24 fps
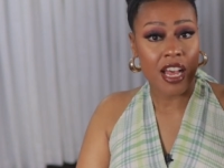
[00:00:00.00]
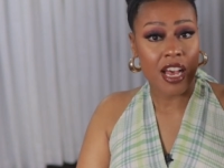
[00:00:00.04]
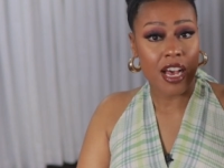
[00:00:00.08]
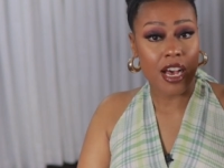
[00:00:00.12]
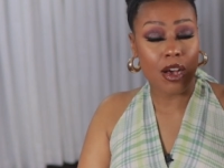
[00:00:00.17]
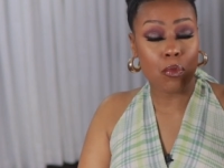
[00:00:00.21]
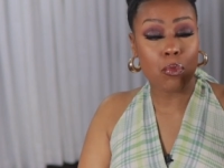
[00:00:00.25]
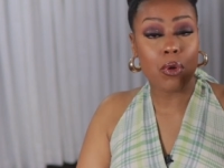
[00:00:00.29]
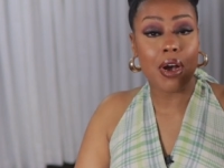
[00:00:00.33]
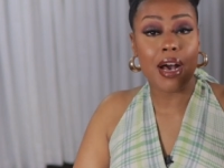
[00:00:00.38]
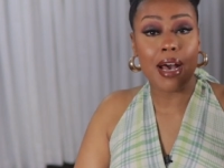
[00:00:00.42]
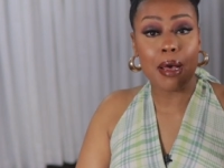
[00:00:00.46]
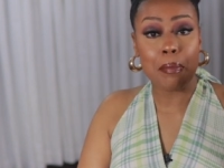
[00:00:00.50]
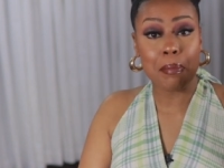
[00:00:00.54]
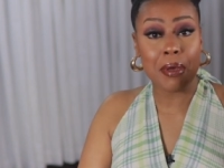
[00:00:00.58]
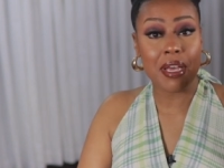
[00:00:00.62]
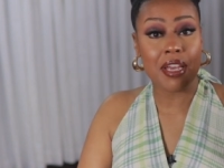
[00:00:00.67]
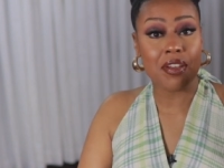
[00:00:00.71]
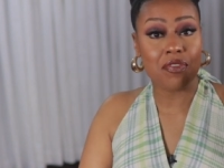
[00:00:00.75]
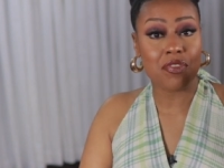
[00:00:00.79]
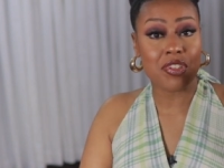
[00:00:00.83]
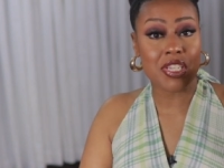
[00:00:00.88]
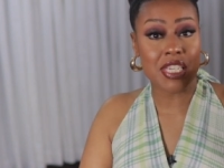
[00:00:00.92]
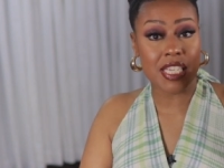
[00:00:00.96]
well, I
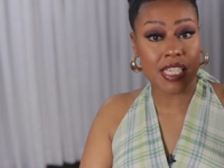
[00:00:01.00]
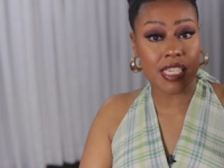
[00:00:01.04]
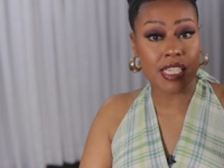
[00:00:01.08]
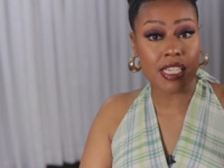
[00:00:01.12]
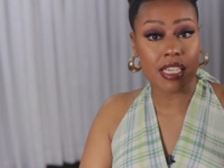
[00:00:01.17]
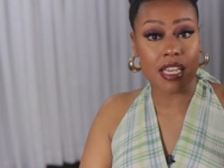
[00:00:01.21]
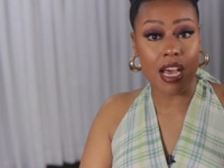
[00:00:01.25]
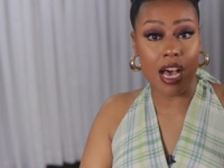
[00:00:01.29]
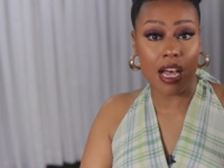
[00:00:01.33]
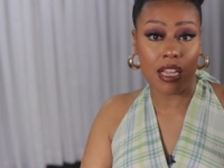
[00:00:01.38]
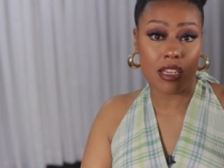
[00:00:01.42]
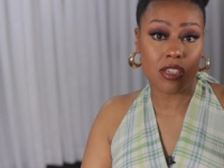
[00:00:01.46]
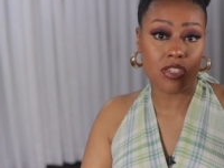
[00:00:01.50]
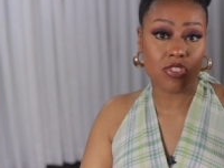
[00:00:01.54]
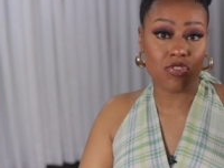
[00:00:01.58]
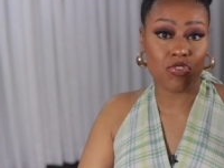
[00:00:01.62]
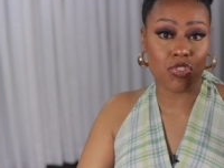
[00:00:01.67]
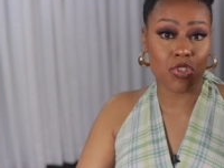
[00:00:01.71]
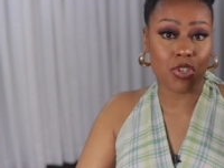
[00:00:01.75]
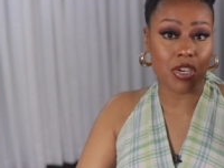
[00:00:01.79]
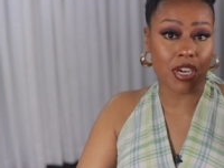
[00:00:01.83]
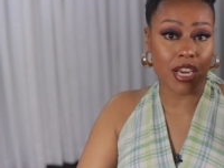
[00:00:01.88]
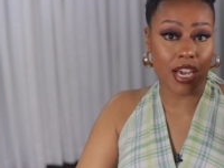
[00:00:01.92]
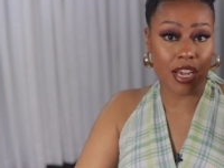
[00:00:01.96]
pay $60
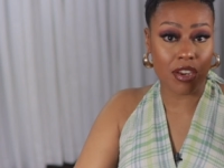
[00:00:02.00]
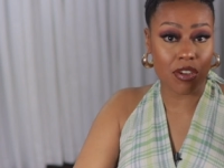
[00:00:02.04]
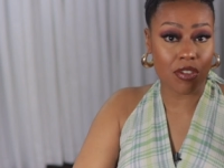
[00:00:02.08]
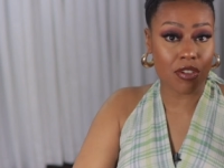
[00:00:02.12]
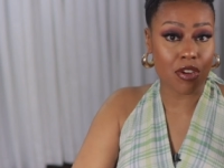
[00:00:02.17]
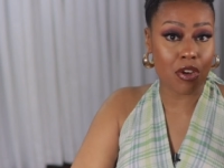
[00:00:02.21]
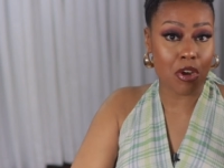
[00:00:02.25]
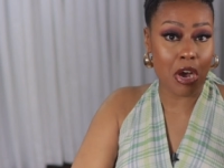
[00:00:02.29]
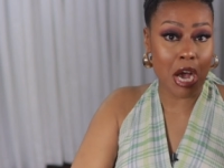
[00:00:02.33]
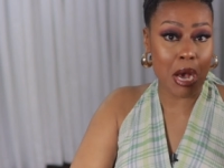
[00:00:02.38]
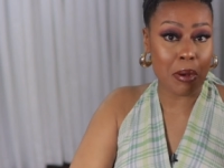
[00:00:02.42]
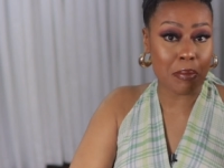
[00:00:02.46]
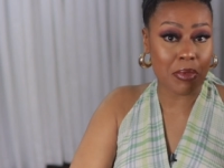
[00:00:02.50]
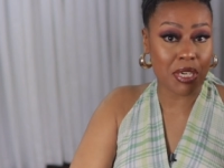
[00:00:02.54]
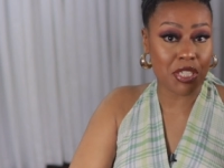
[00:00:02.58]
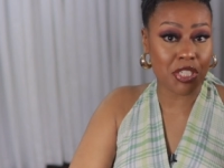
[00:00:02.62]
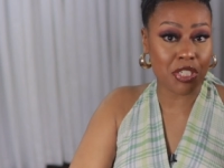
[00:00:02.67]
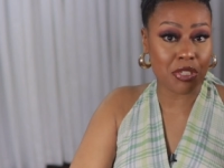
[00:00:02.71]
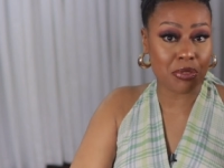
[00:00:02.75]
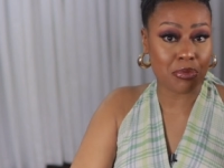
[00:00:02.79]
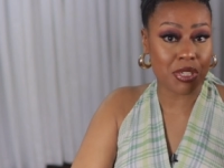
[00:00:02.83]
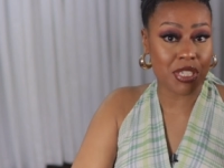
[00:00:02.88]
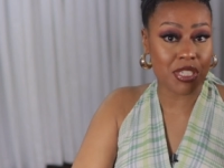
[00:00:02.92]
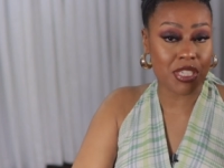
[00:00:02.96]
for it. I don't know how much
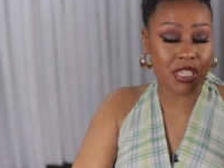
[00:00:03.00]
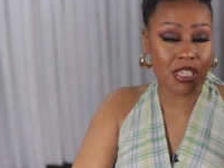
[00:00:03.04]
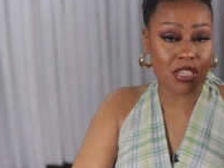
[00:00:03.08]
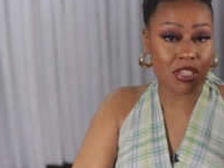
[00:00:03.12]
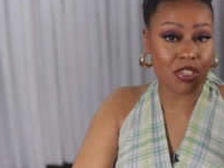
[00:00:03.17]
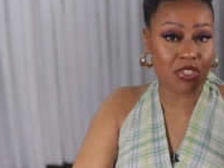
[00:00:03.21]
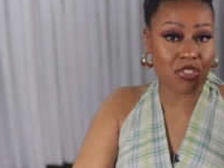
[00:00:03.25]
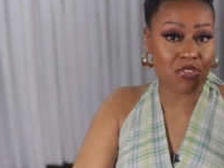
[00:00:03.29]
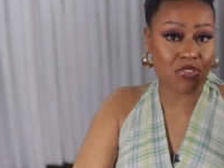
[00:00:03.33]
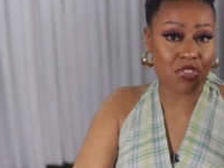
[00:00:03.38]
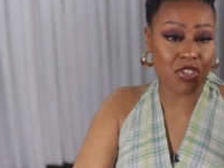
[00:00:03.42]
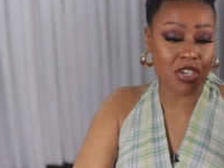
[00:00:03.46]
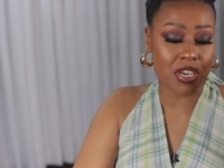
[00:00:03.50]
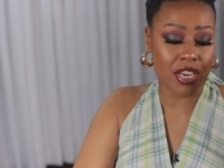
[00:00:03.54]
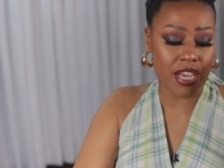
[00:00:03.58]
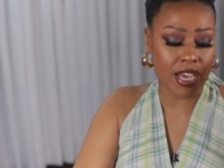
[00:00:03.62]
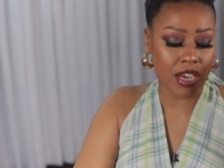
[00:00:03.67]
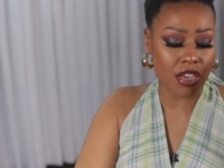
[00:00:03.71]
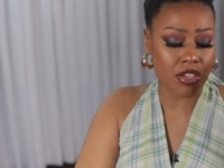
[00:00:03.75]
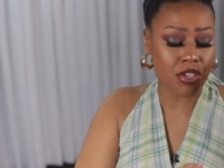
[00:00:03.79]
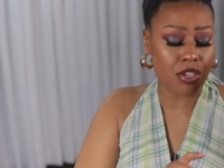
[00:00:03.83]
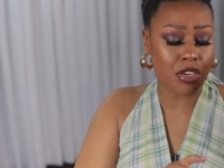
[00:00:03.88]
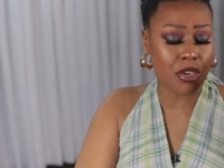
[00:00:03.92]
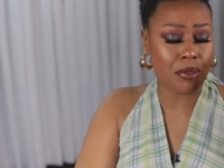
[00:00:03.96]
it retails for
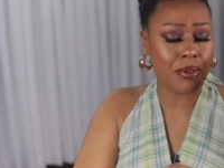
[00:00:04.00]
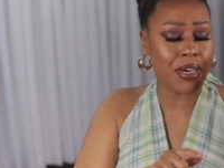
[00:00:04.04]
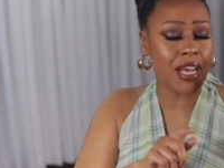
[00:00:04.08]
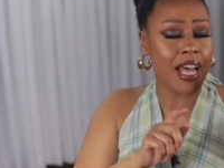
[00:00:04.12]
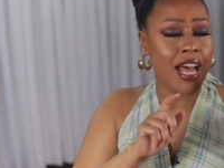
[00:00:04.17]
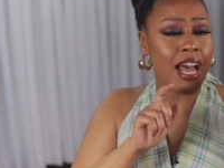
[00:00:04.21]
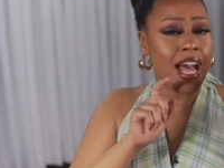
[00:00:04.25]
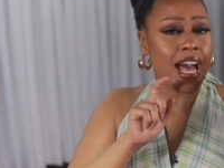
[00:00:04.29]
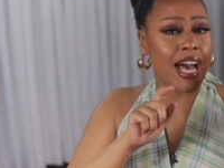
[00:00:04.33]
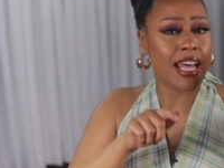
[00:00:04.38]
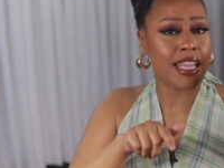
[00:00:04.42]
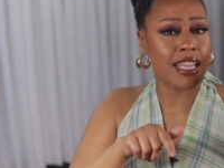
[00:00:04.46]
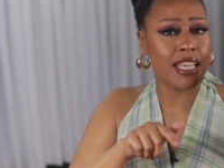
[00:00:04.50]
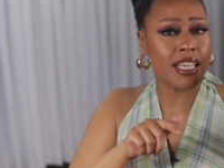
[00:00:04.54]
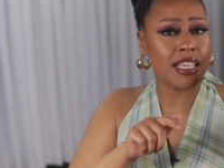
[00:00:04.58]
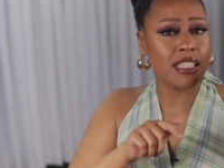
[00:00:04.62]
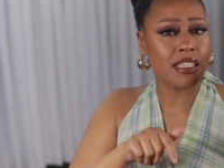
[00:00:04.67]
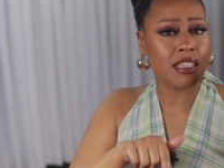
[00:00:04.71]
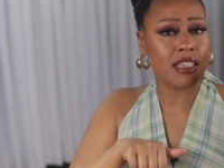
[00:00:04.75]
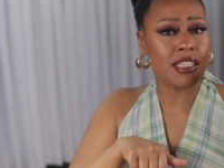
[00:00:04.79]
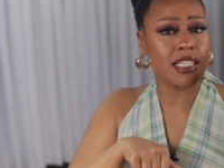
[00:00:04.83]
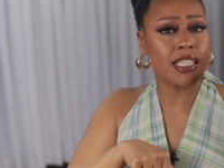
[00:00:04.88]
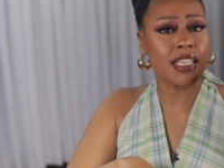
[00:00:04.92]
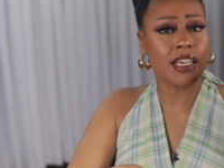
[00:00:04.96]
now. You know what? I think it's
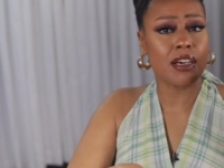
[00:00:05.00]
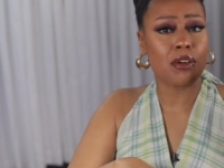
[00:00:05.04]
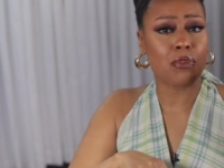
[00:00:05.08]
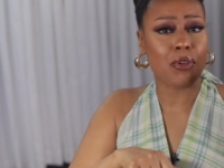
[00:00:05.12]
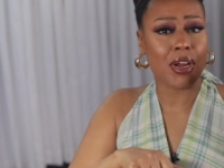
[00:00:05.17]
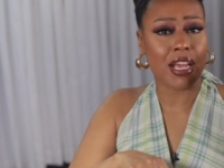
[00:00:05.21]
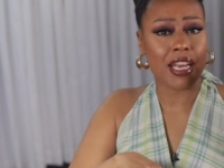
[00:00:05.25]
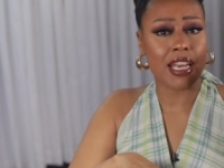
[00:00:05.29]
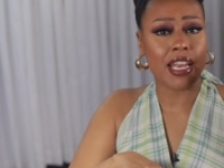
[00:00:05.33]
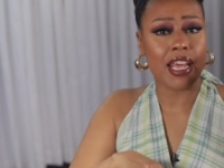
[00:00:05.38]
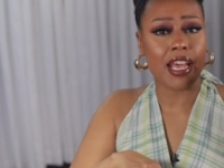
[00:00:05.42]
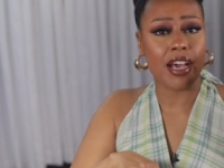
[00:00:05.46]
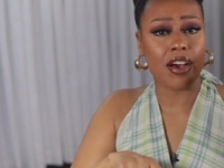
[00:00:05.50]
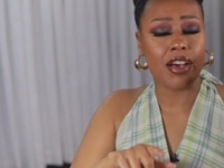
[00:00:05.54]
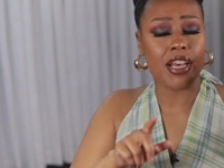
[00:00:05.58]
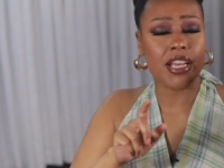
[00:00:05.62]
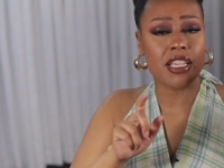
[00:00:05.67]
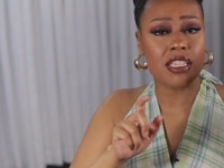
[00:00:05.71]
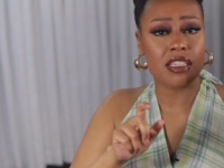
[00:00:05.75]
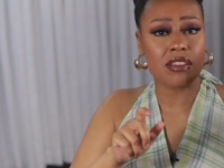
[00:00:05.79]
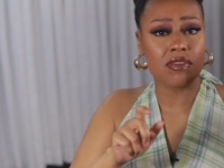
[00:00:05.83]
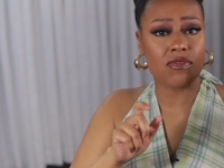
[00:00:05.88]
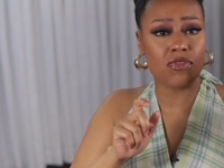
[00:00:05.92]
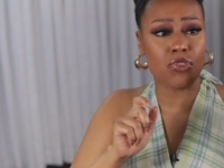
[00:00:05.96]
on sale right now
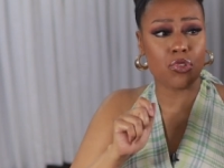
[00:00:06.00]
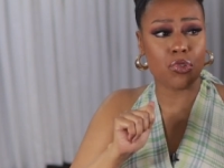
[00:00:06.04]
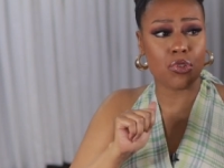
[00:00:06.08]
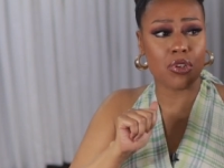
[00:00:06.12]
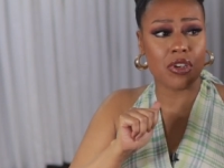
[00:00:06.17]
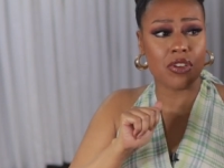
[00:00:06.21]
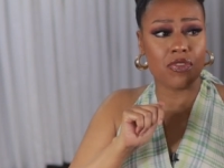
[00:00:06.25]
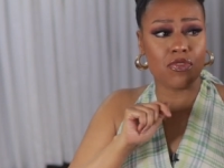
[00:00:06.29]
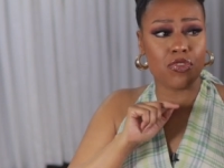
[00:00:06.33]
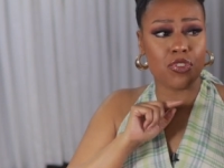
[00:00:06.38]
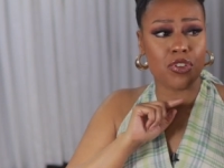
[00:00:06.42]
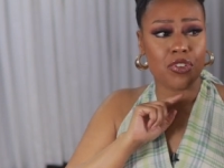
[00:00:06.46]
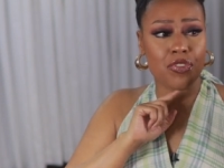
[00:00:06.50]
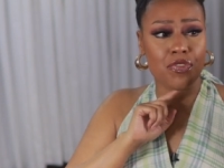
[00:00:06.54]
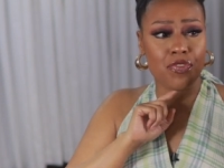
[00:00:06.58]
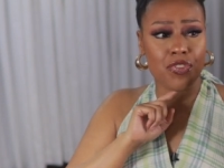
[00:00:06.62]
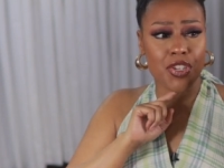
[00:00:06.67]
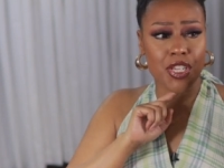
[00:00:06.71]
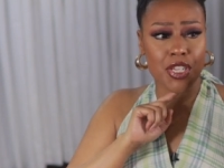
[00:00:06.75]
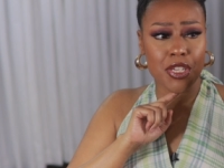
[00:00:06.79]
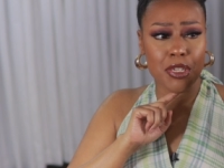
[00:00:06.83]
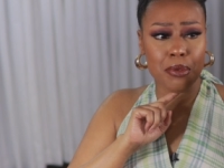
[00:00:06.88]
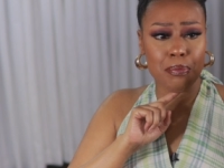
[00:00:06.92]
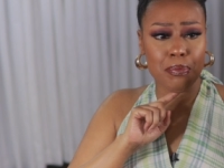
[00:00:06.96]
at Sephora for
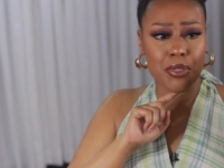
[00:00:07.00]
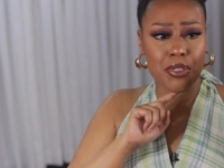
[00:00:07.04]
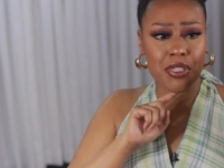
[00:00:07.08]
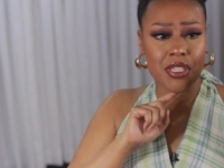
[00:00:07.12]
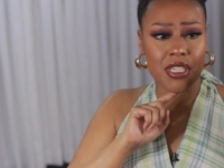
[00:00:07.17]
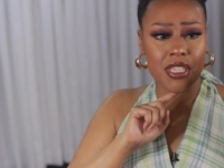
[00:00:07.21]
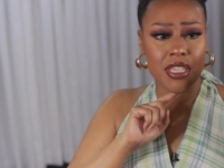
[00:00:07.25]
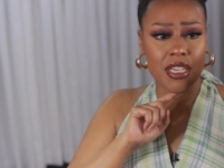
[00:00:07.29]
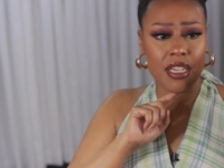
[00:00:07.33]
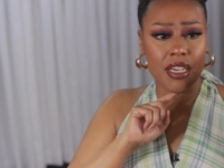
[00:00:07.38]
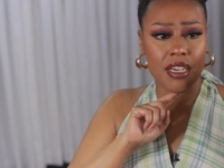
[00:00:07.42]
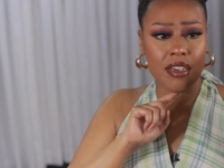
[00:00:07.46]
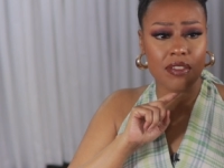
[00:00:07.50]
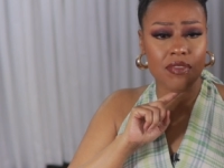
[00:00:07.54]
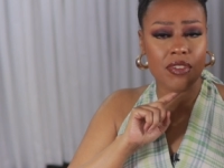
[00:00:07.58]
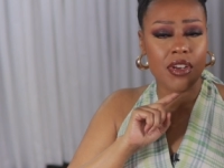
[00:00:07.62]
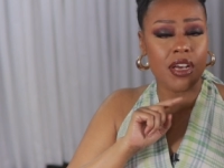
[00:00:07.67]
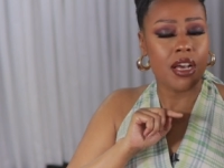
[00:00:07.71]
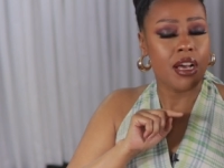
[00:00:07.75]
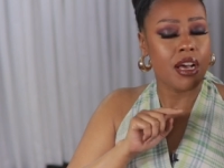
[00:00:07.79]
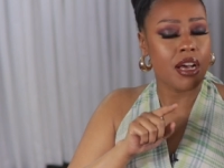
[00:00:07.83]
50% off.